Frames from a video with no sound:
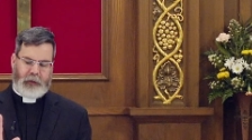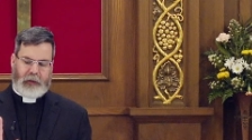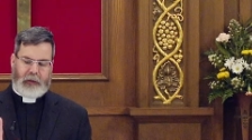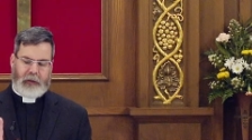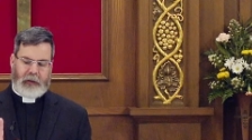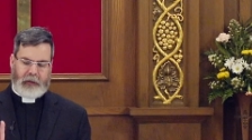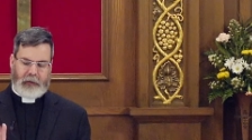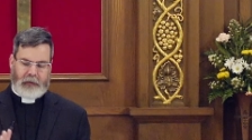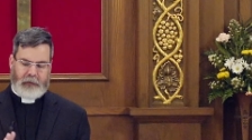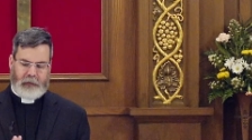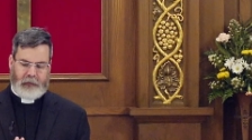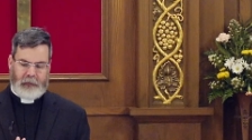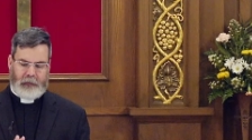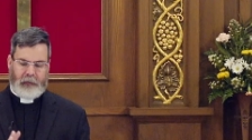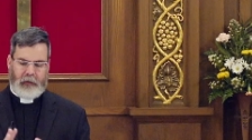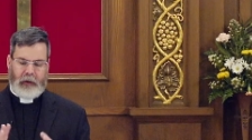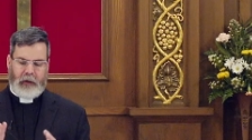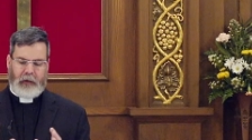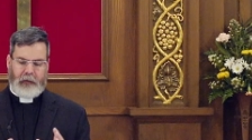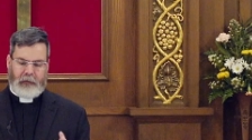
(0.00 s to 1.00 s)

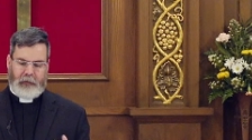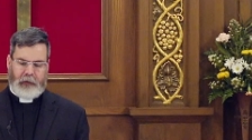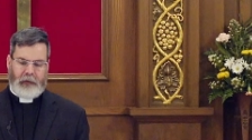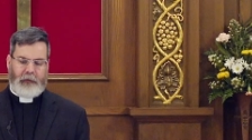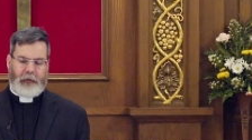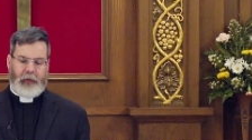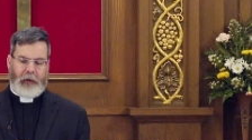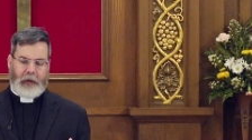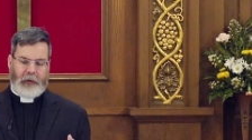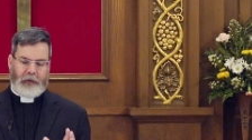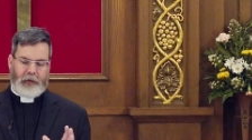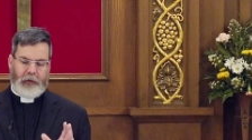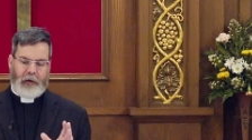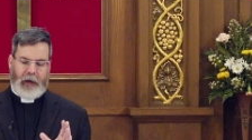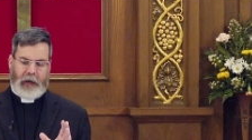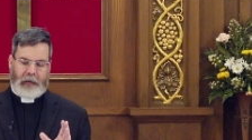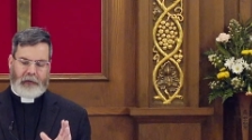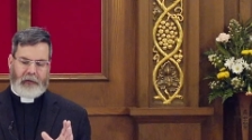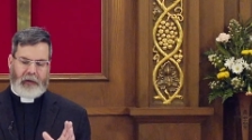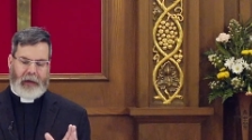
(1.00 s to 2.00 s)
because these things are
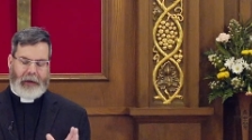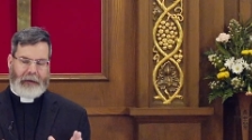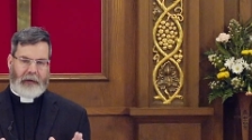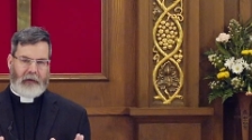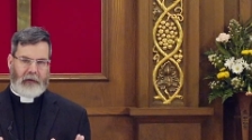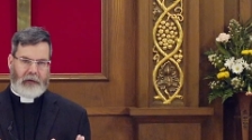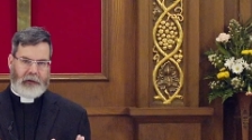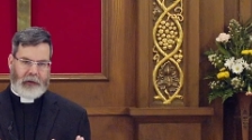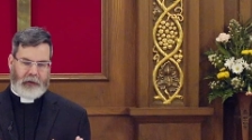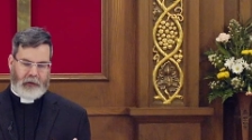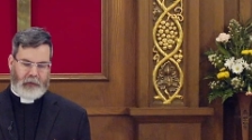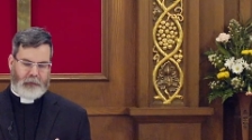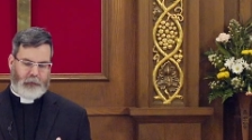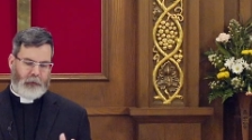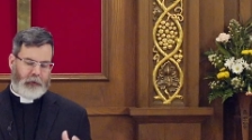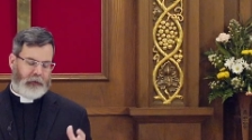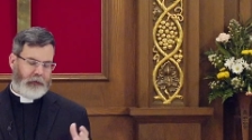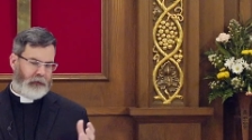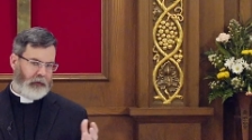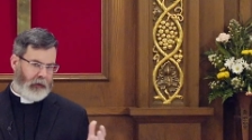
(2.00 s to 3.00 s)
not that clear.
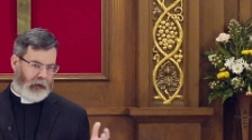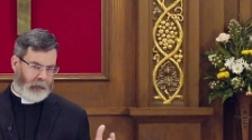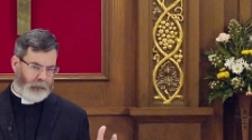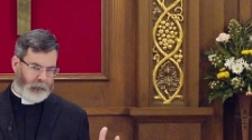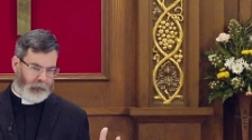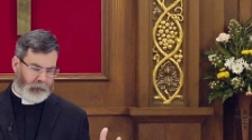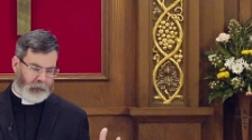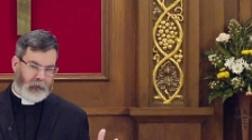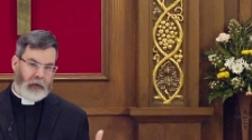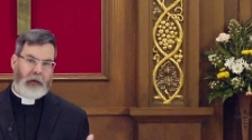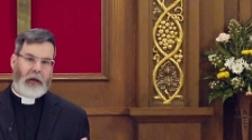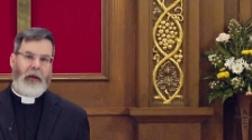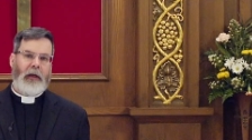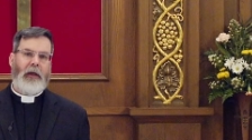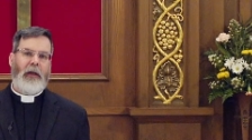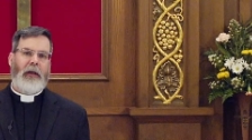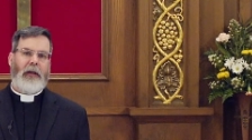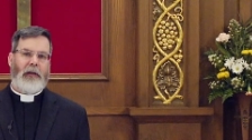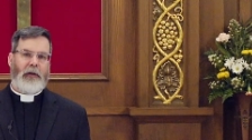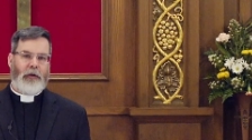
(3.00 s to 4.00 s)
For example,
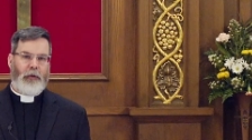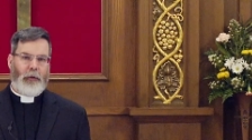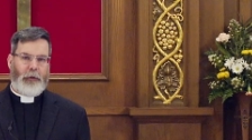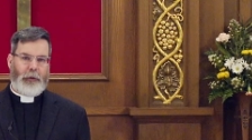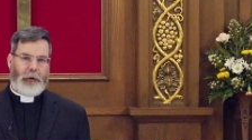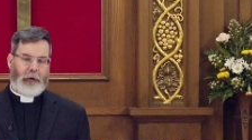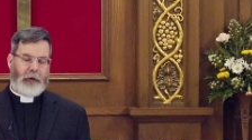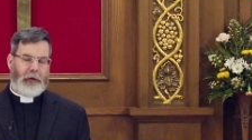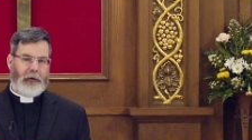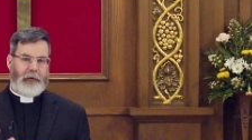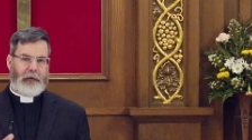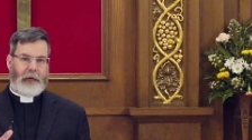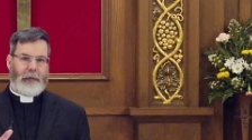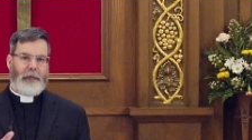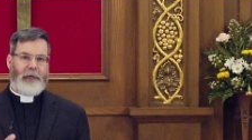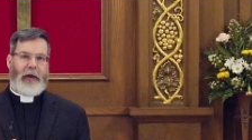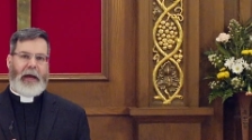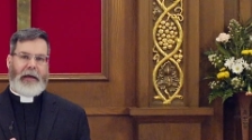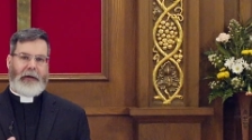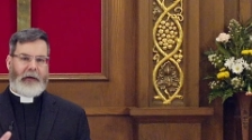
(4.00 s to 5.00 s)
Luther is
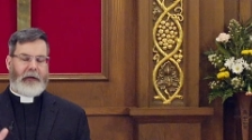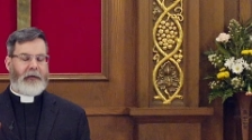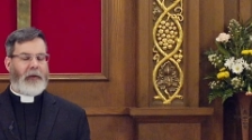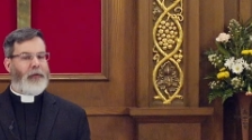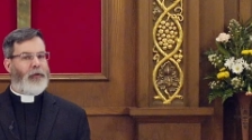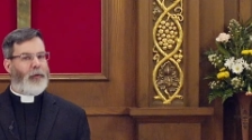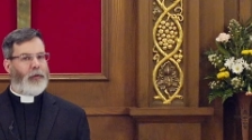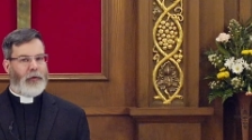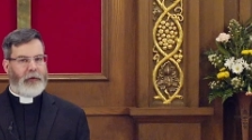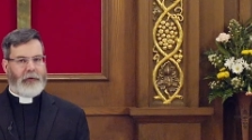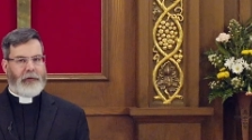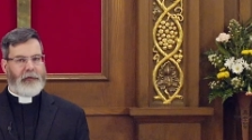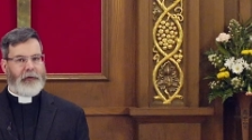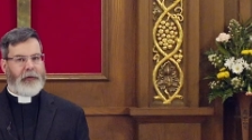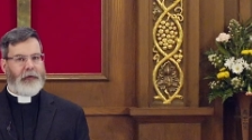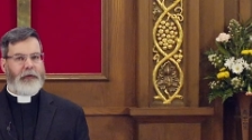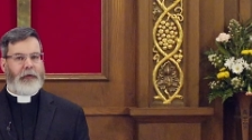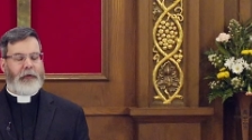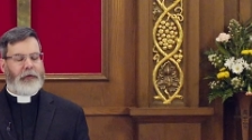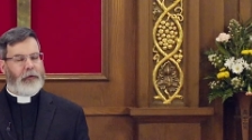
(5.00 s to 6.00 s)
emphatic that the words of
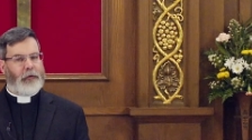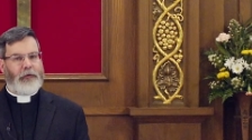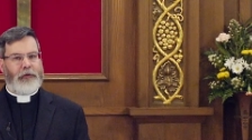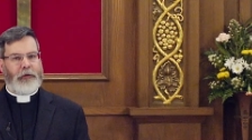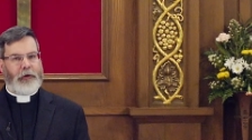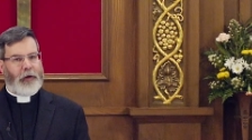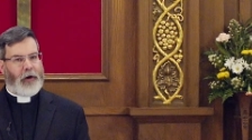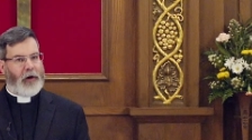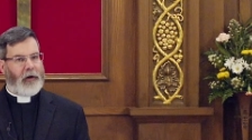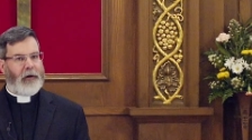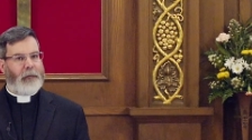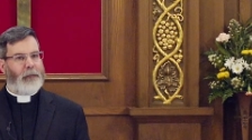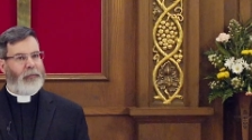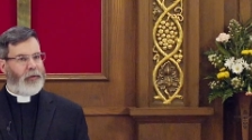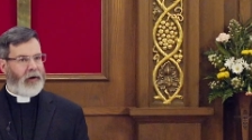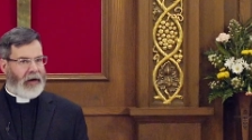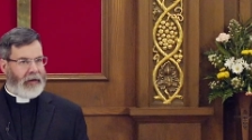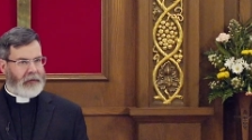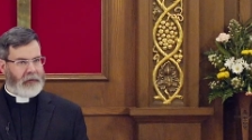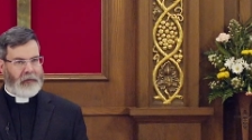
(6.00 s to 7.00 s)
institution are
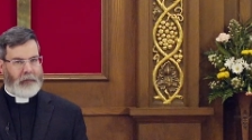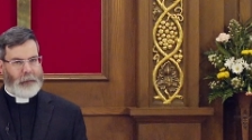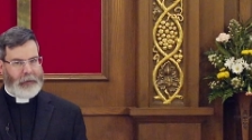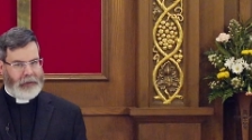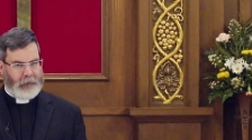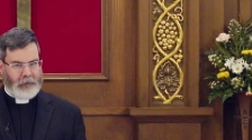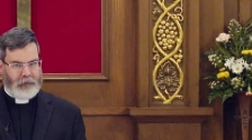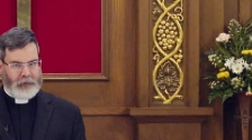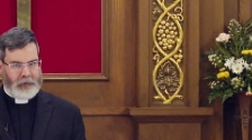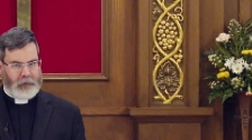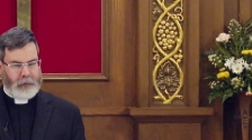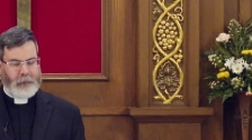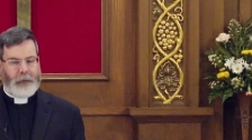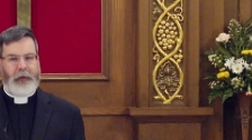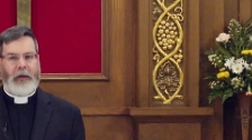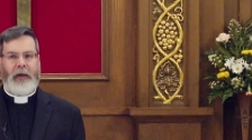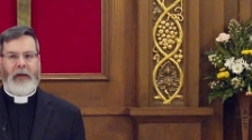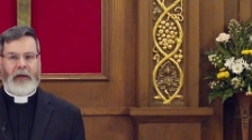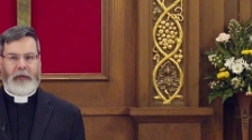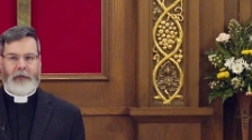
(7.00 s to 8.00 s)
proclamation.
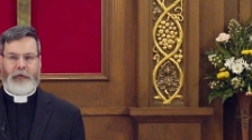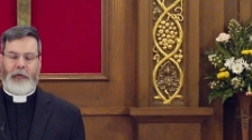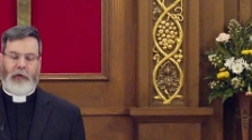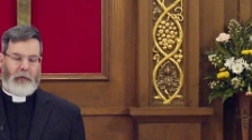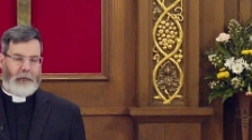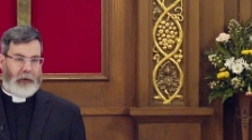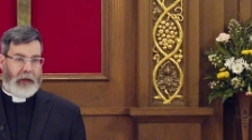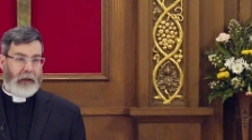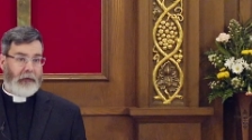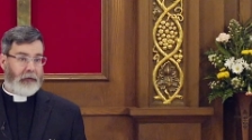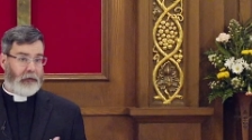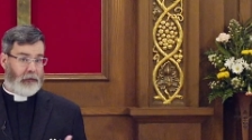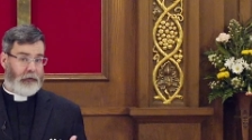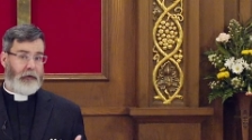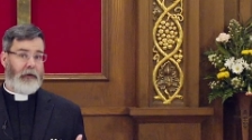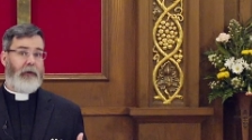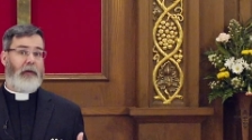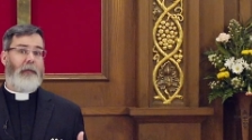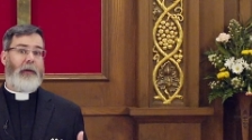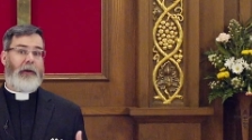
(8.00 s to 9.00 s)
And so it makes a
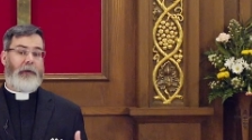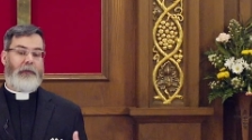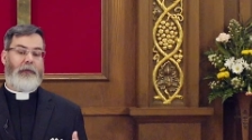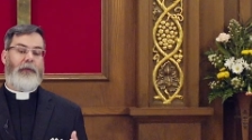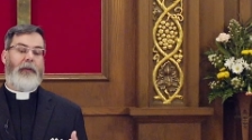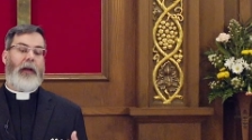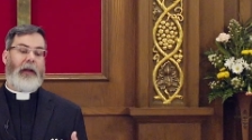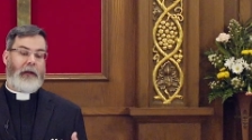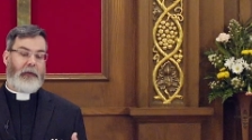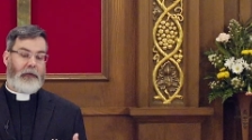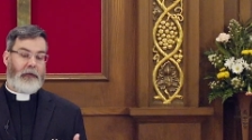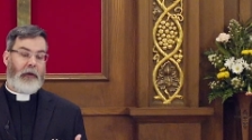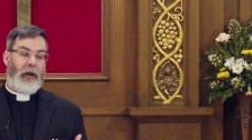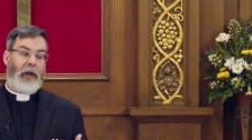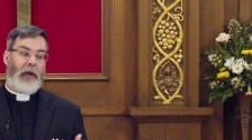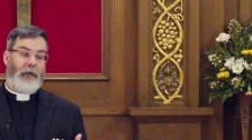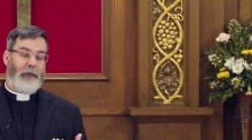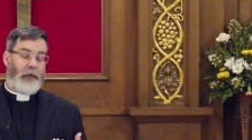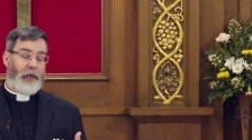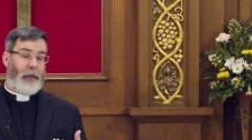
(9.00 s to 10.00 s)
certain amount of sense
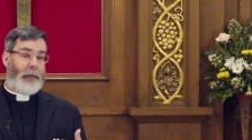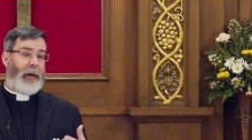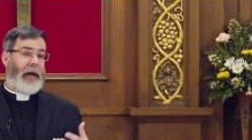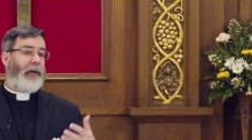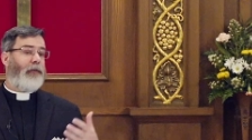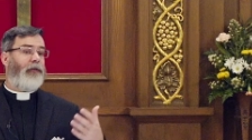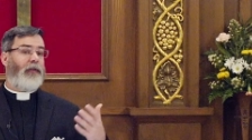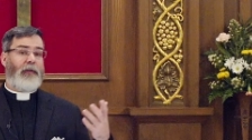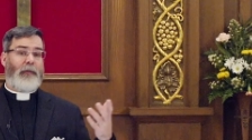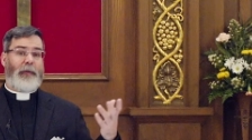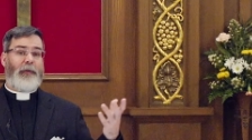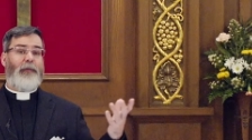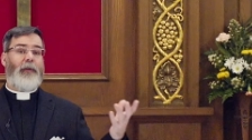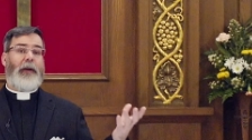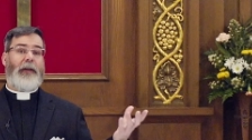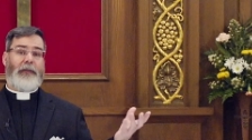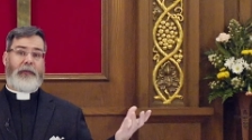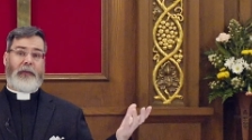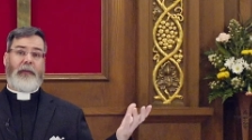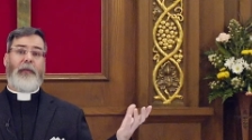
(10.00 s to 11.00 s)
for the pastor to be
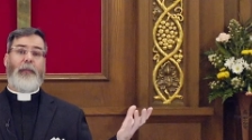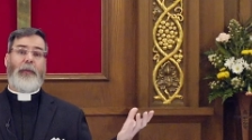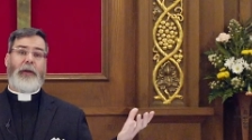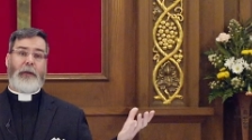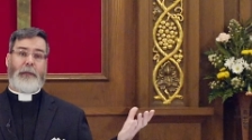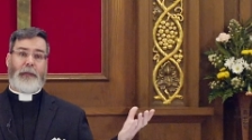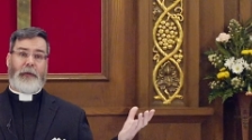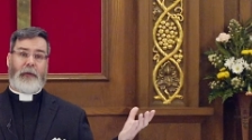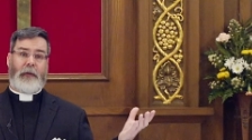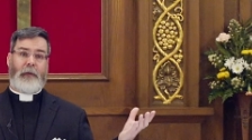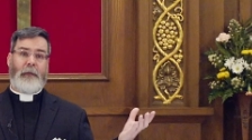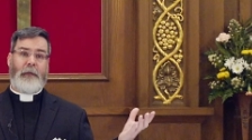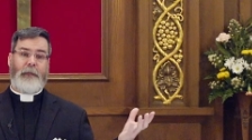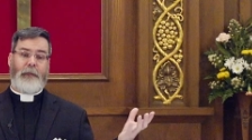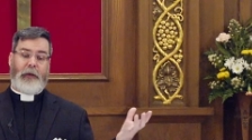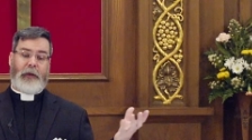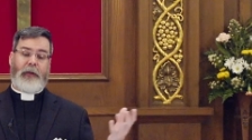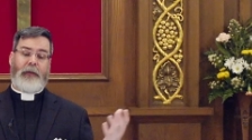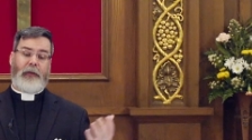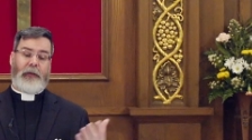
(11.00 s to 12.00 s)
facing the people
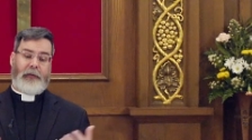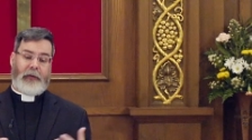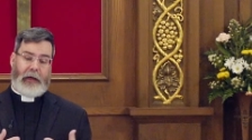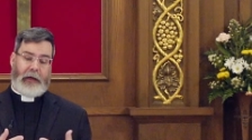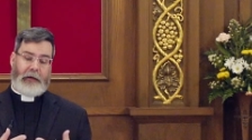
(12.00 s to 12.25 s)
because